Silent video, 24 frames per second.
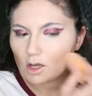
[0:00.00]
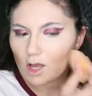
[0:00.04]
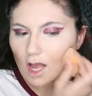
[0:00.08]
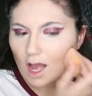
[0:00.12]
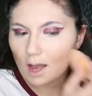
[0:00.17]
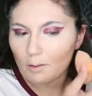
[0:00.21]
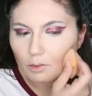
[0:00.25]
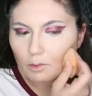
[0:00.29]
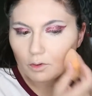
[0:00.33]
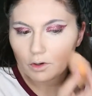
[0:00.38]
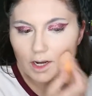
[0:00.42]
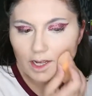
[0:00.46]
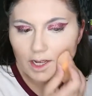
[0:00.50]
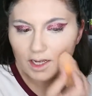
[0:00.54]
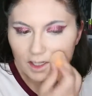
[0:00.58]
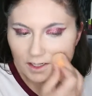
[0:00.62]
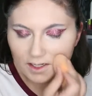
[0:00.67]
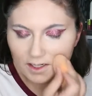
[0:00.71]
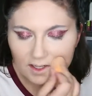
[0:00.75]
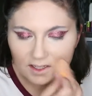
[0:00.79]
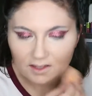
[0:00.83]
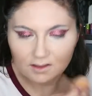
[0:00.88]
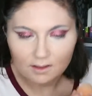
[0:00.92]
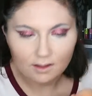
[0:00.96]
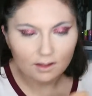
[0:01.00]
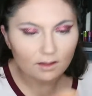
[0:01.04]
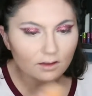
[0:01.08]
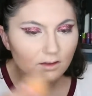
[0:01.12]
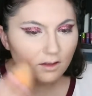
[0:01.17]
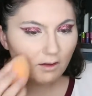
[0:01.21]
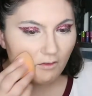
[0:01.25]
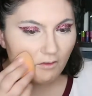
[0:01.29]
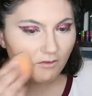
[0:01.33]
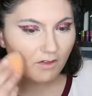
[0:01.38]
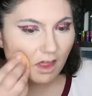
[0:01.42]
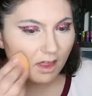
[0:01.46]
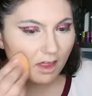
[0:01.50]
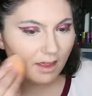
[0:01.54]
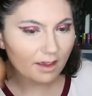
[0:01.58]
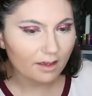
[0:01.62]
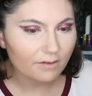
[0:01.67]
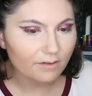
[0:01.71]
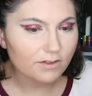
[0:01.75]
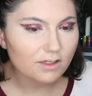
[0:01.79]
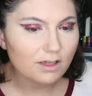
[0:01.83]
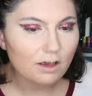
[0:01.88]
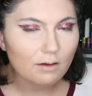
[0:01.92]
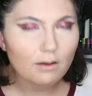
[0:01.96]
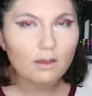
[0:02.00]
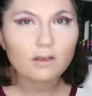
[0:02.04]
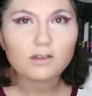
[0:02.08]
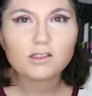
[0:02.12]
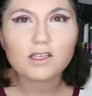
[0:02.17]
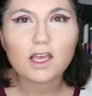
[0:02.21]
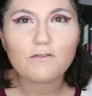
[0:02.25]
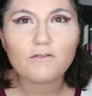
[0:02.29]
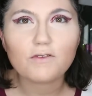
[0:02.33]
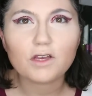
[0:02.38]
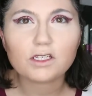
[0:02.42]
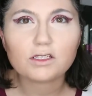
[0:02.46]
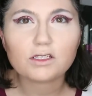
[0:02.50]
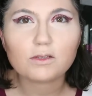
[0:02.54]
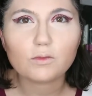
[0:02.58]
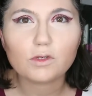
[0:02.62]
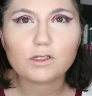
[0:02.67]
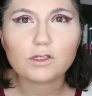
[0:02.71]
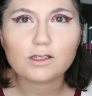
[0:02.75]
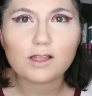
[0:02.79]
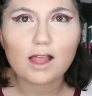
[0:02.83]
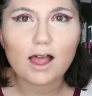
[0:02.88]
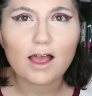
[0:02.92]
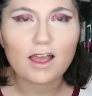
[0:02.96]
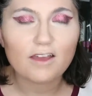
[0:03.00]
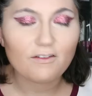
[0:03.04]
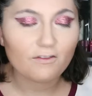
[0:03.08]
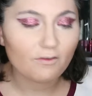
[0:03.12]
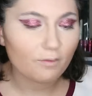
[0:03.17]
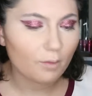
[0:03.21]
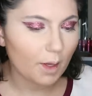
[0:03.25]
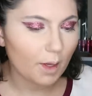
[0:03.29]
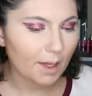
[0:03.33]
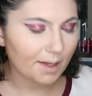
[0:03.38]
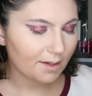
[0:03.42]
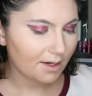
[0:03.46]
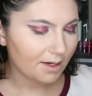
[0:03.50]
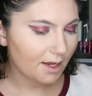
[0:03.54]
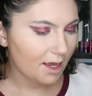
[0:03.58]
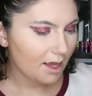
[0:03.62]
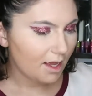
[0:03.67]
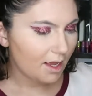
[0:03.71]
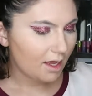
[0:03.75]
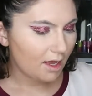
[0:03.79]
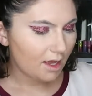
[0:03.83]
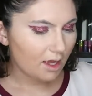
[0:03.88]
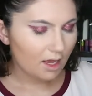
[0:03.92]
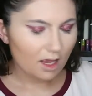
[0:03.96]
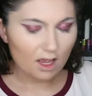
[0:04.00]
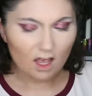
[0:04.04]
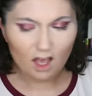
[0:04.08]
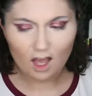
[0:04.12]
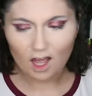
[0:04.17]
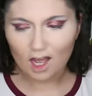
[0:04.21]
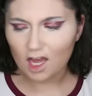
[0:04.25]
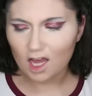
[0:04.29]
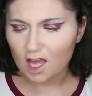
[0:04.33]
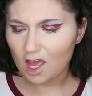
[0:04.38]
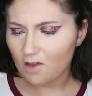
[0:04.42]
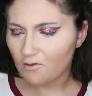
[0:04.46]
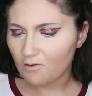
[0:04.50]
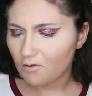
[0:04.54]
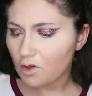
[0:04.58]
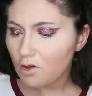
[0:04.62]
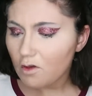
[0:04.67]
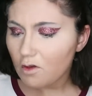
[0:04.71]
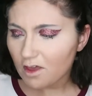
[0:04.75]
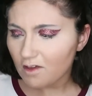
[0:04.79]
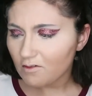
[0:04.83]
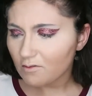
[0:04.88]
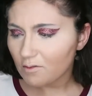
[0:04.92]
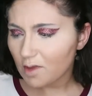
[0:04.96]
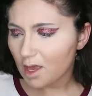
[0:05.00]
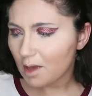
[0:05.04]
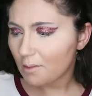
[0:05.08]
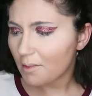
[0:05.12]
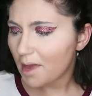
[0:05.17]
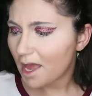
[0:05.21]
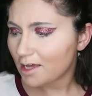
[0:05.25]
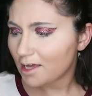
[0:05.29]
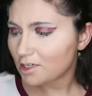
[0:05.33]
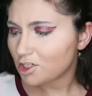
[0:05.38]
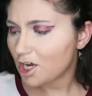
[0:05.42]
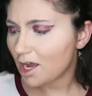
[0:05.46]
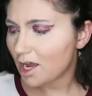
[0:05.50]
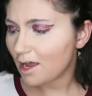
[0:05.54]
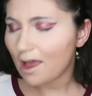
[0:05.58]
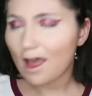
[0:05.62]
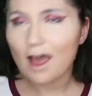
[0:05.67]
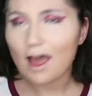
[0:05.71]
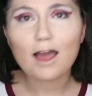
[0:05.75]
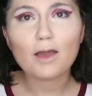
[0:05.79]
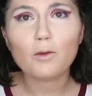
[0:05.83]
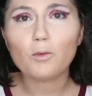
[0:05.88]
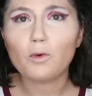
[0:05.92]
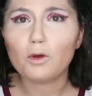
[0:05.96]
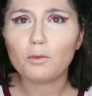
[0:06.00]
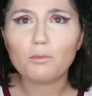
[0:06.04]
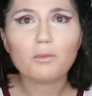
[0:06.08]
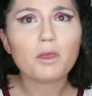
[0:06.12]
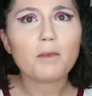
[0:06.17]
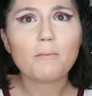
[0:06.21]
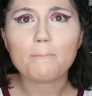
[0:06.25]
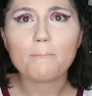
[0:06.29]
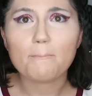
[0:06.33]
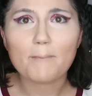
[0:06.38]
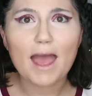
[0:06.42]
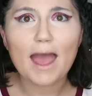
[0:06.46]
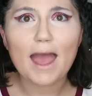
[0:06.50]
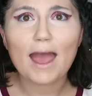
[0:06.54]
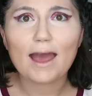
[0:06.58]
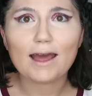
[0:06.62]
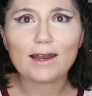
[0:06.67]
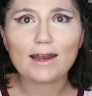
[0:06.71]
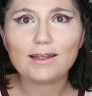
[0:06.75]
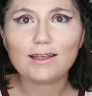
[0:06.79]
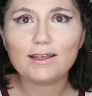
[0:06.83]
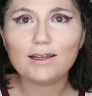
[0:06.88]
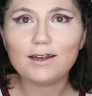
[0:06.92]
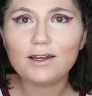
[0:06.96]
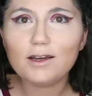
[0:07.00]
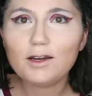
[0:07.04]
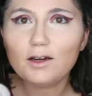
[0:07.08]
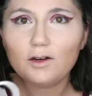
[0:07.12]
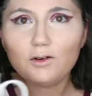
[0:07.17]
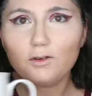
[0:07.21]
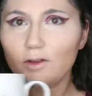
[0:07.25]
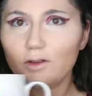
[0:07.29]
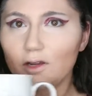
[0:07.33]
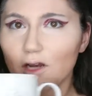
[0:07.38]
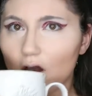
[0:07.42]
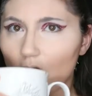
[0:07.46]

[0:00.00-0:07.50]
operating and the feeling of saving someone's life, but if you give me a paycheck, I will be mad, you know?